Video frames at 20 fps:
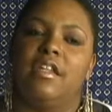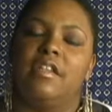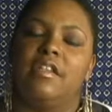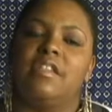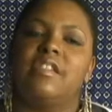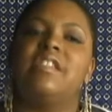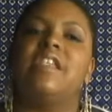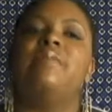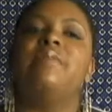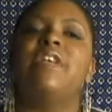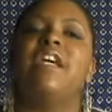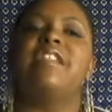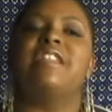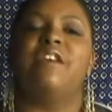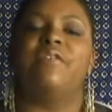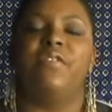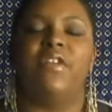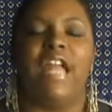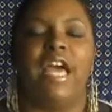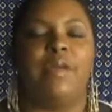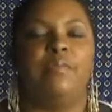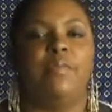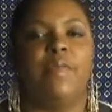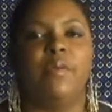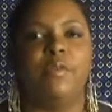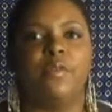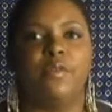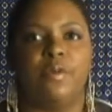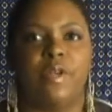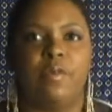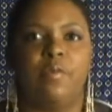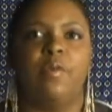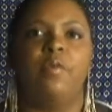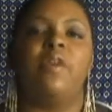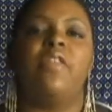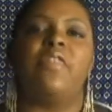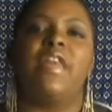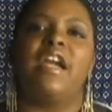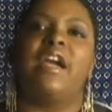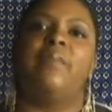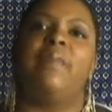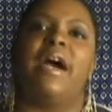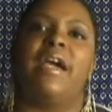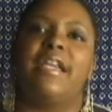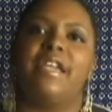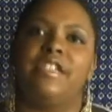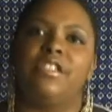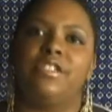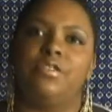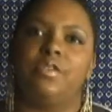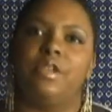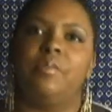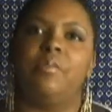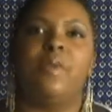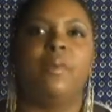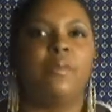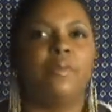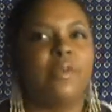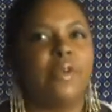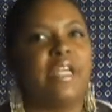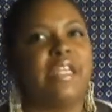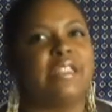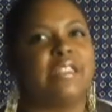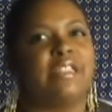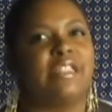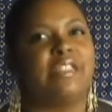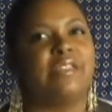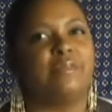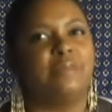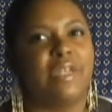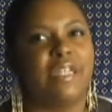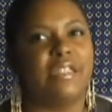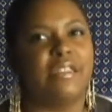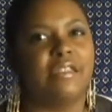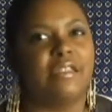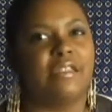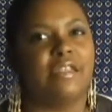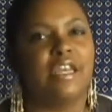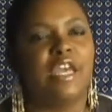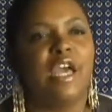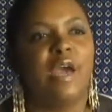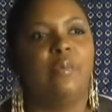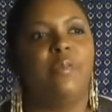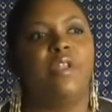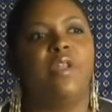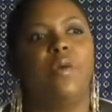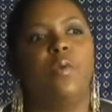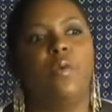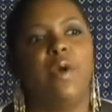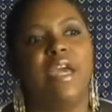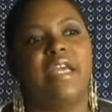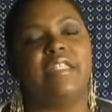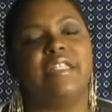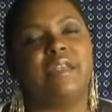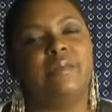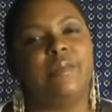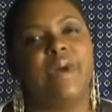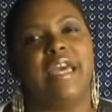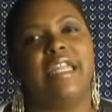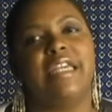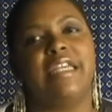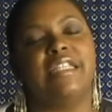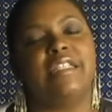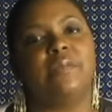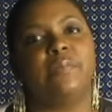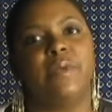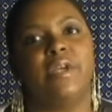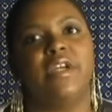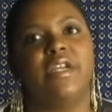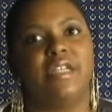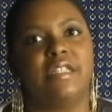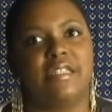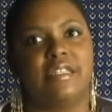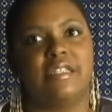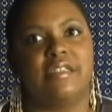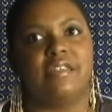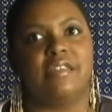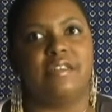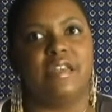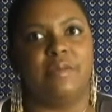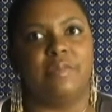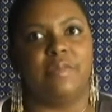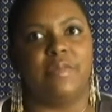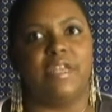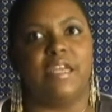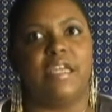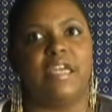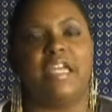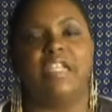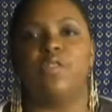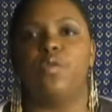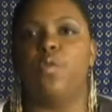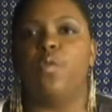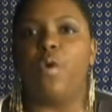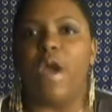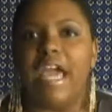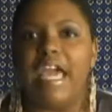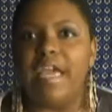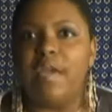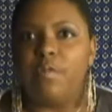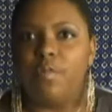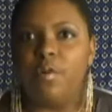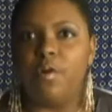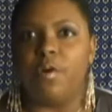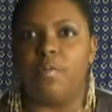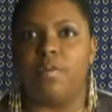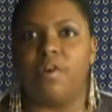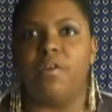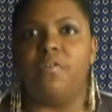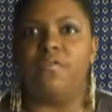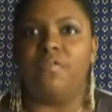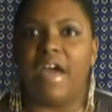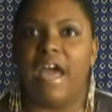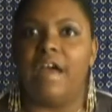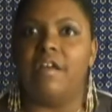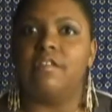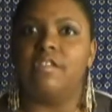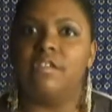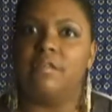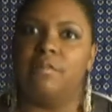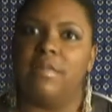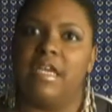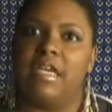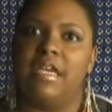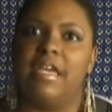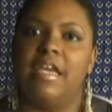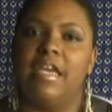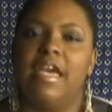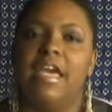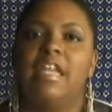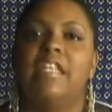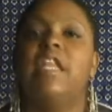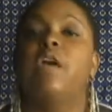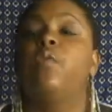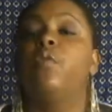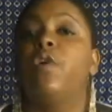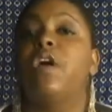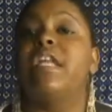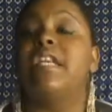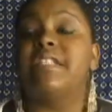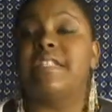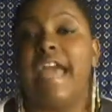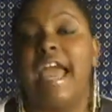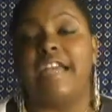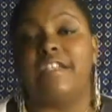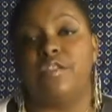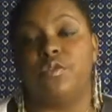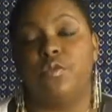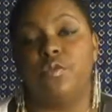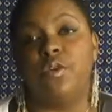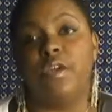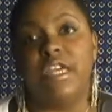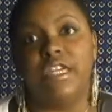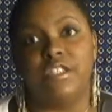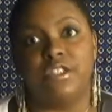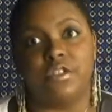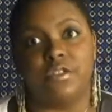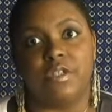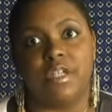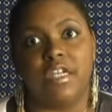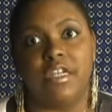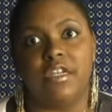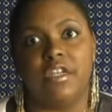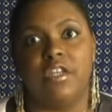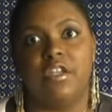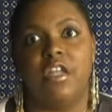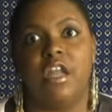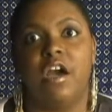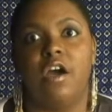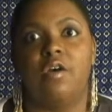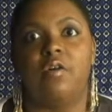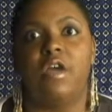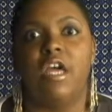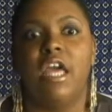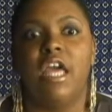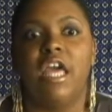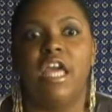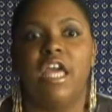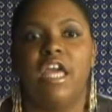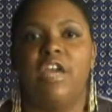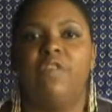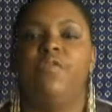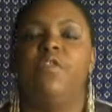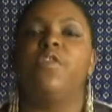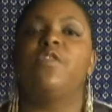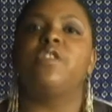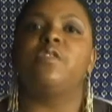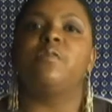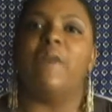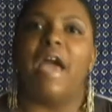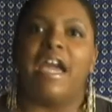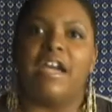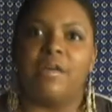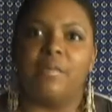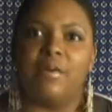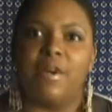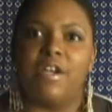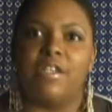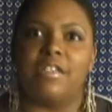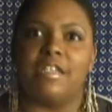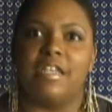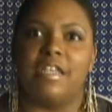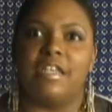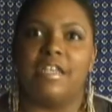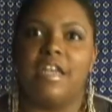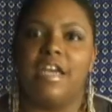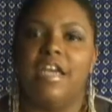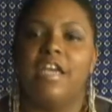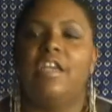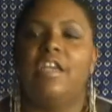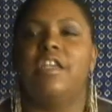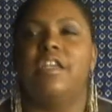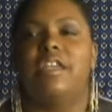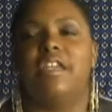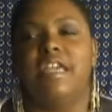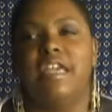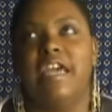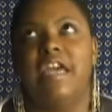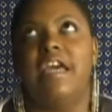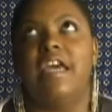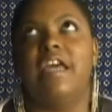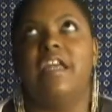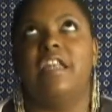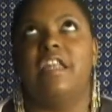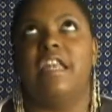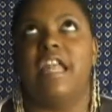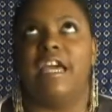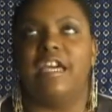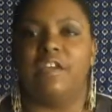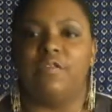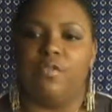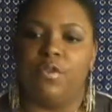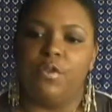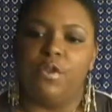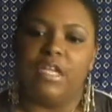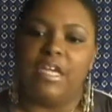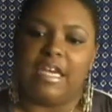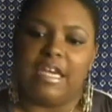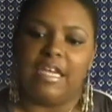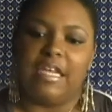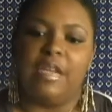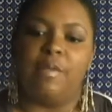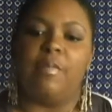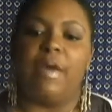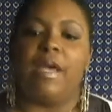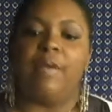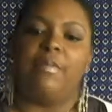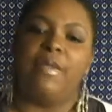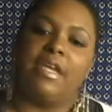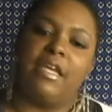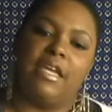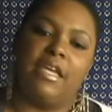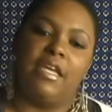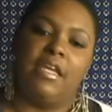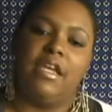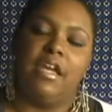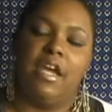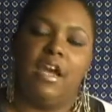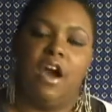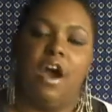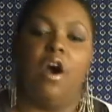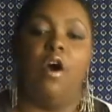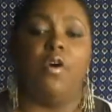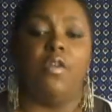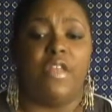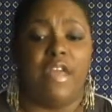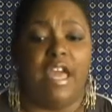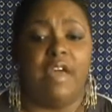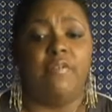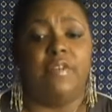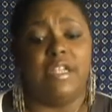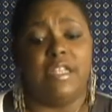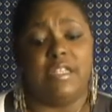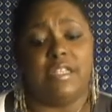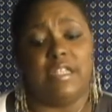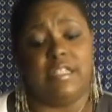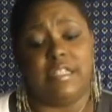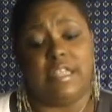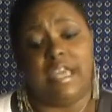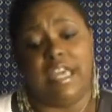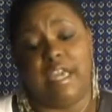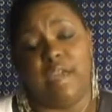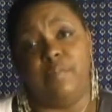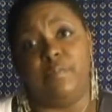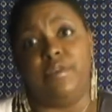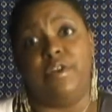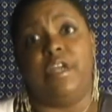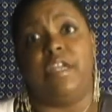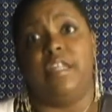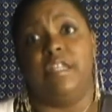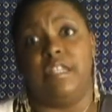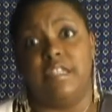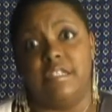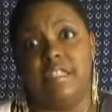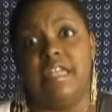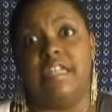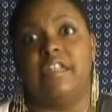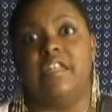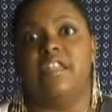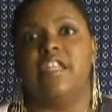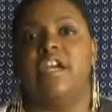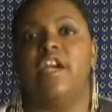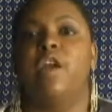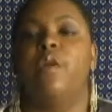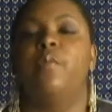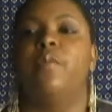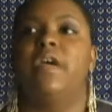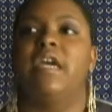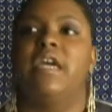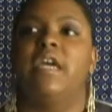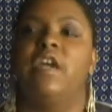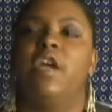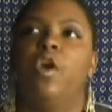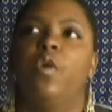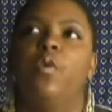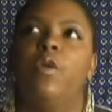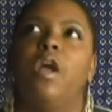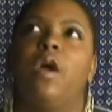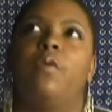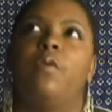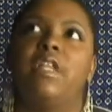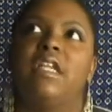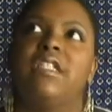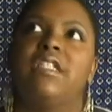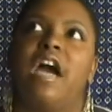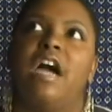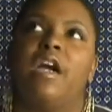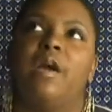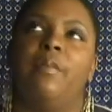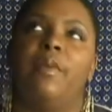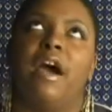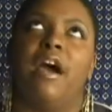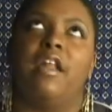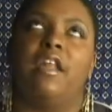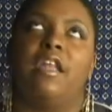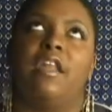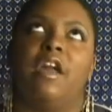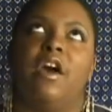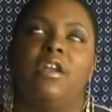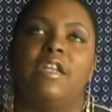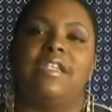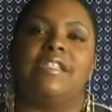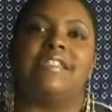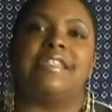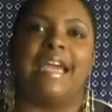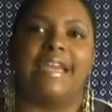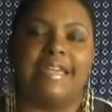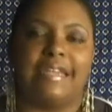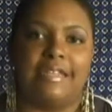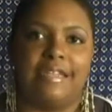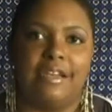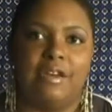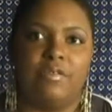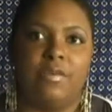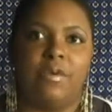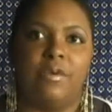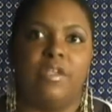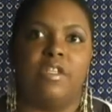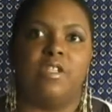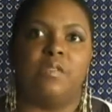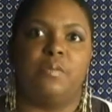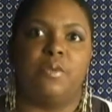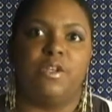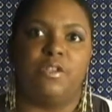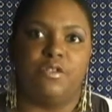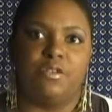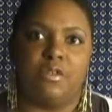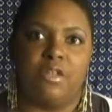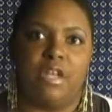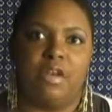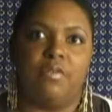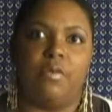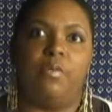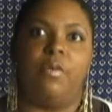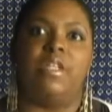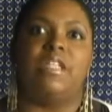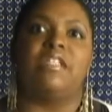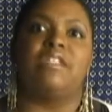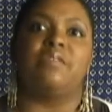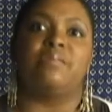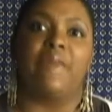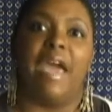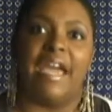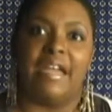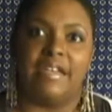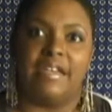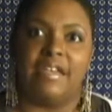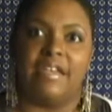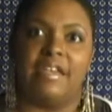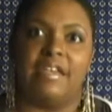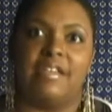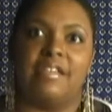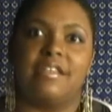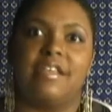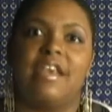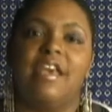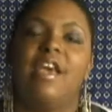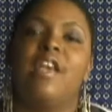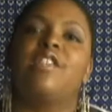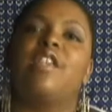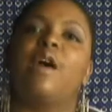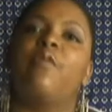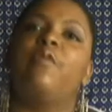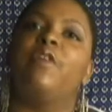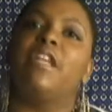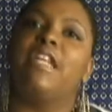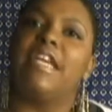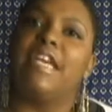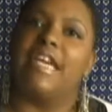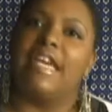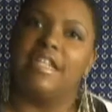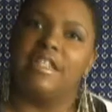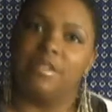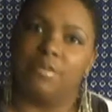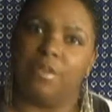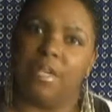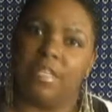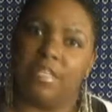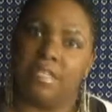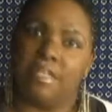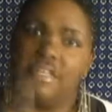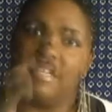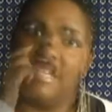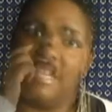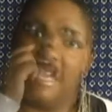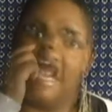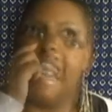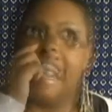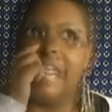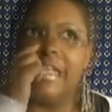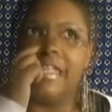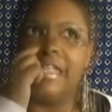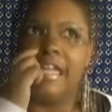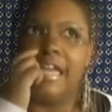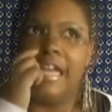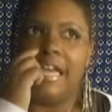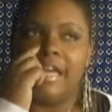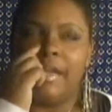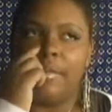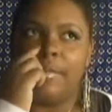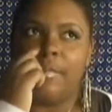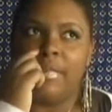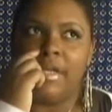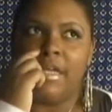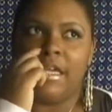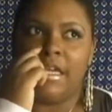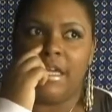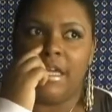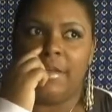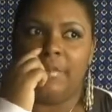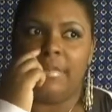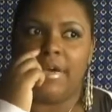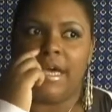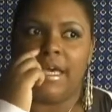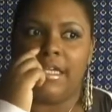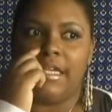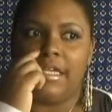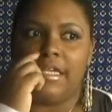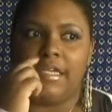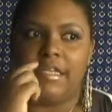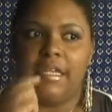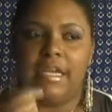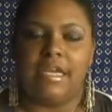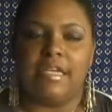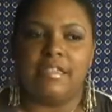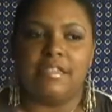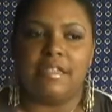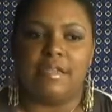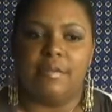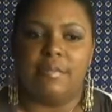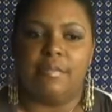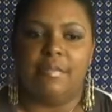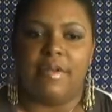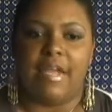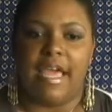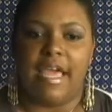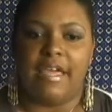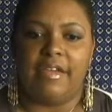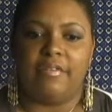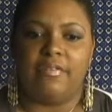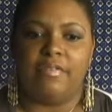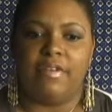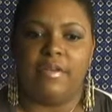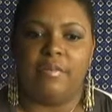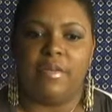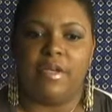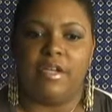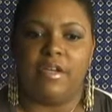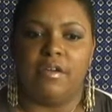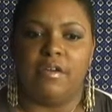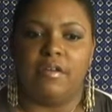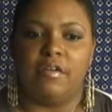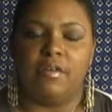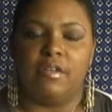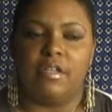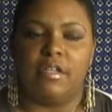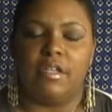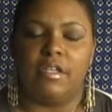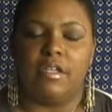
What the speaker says: sometimes I feel like memory, when we think about history, memory is dismissed, but the way somebody experiences something is way more profound to me than what is actual history. You know, if you smack a person, yeah, like if you look at it, it might be, oh, the evidence is a handprint, this, that, and the third. But we don't really talk about on the psychic level, on the spiritual level, what the smack does. So I'm really interested in that. I think that being embodied as a black female,